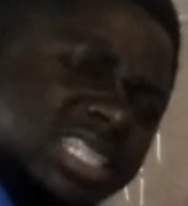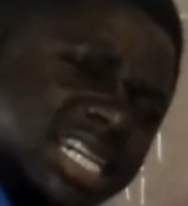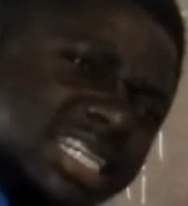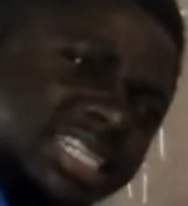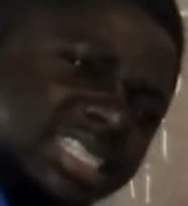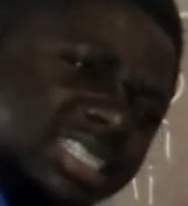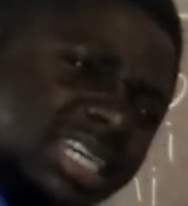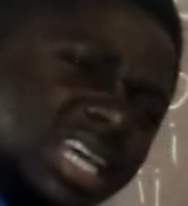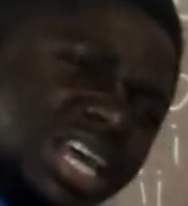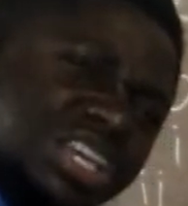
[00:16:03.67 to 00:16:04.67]
leaking
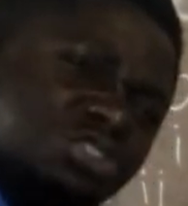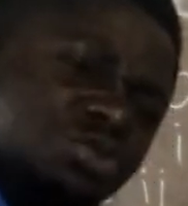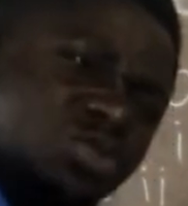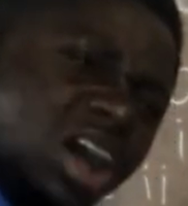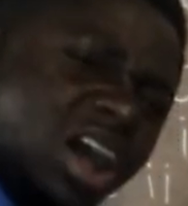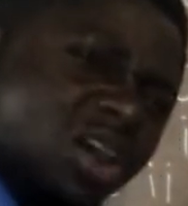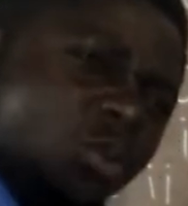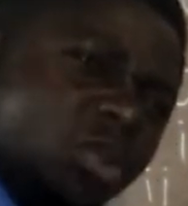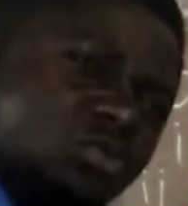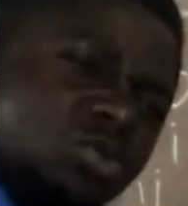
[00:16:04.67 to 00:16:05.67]
in
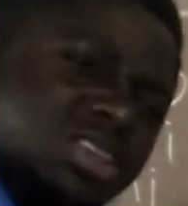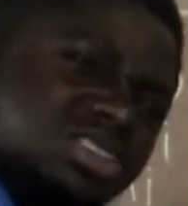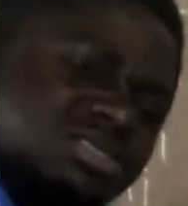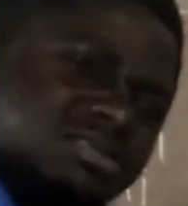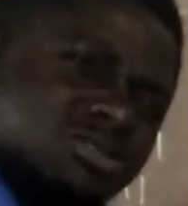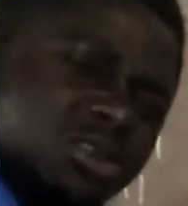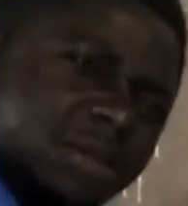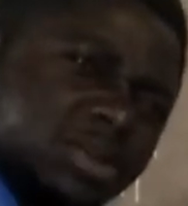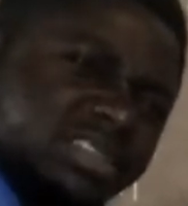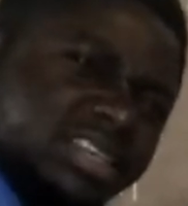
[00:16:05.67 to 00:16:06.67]
when we talk
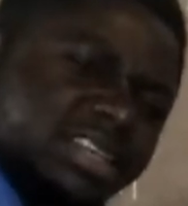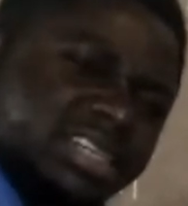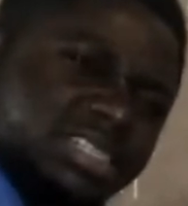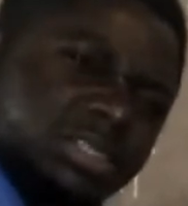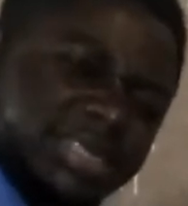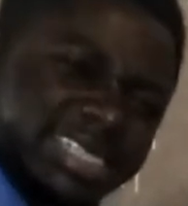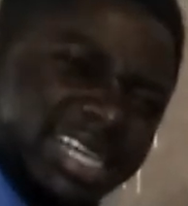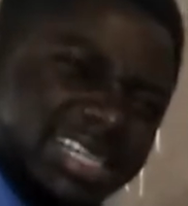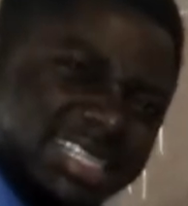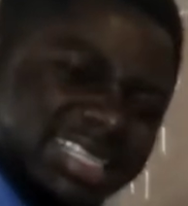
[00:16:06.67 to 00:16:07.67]
about the clinical
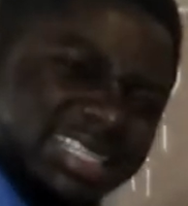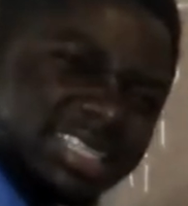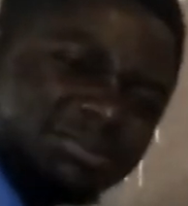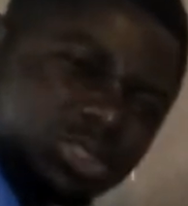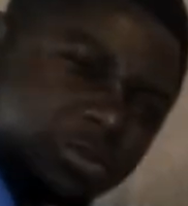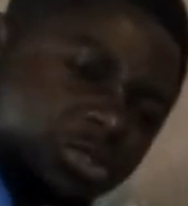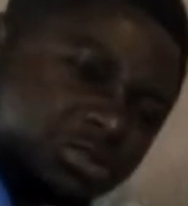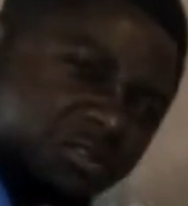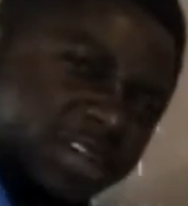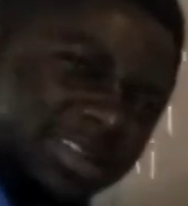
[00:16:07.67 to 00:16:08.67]
signs and symptoms of
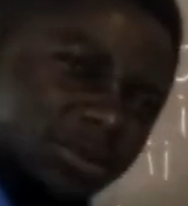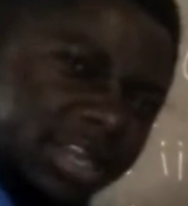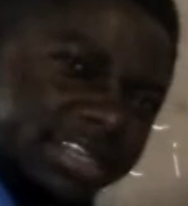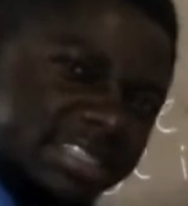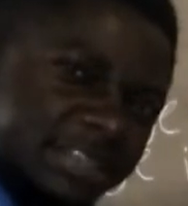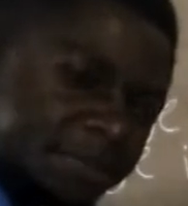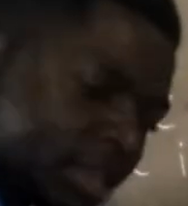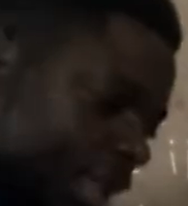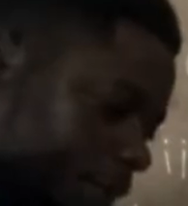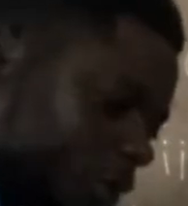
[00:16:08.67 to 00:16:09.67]
cervical cancer,
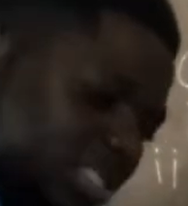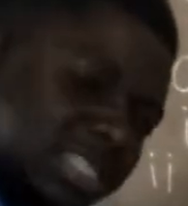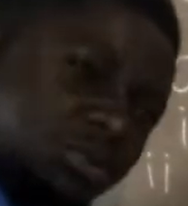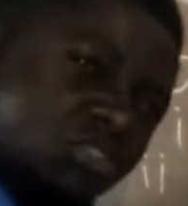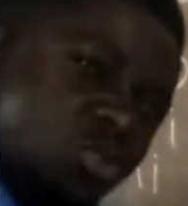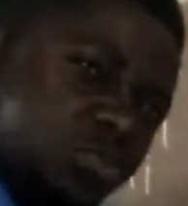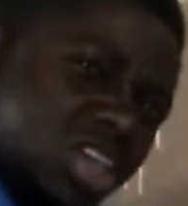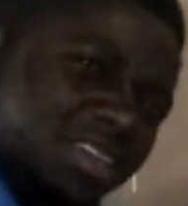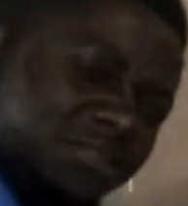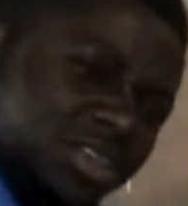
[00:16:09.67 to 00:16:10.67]
because there's going to be
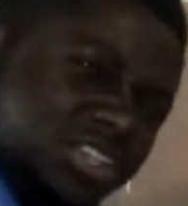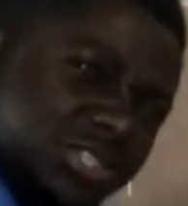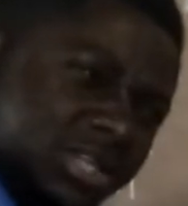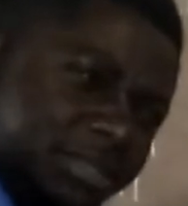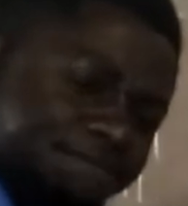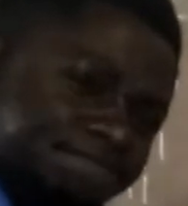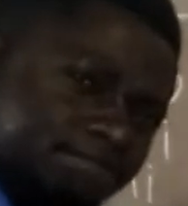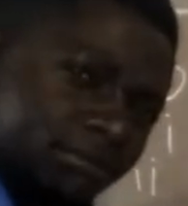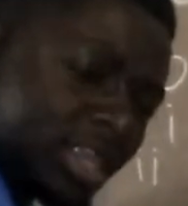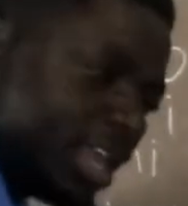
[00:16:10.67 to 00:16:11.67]
a fistula
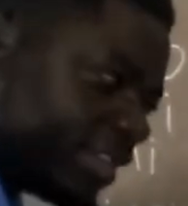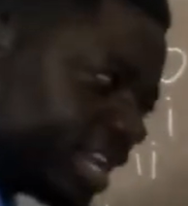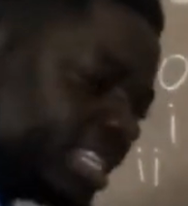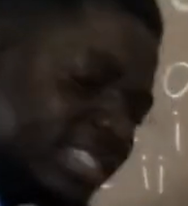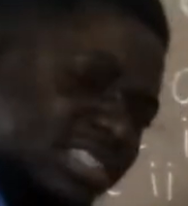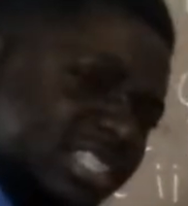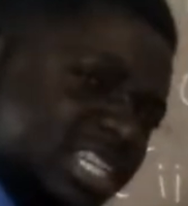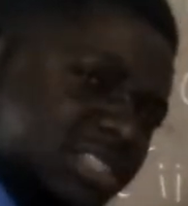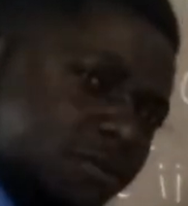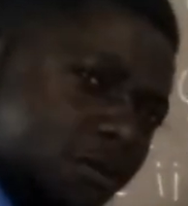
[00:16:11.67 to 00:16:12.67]
that is in stage
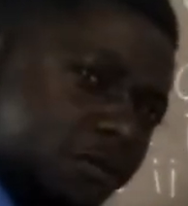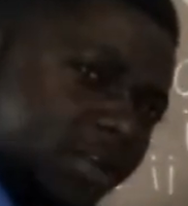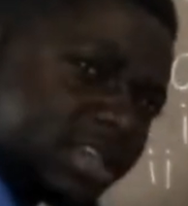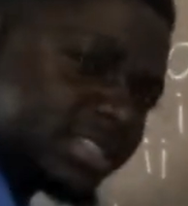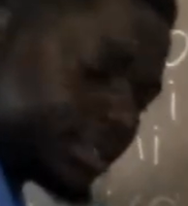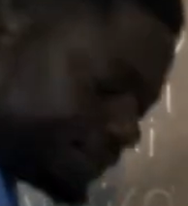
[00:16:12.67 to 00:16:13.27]
4 of cancer.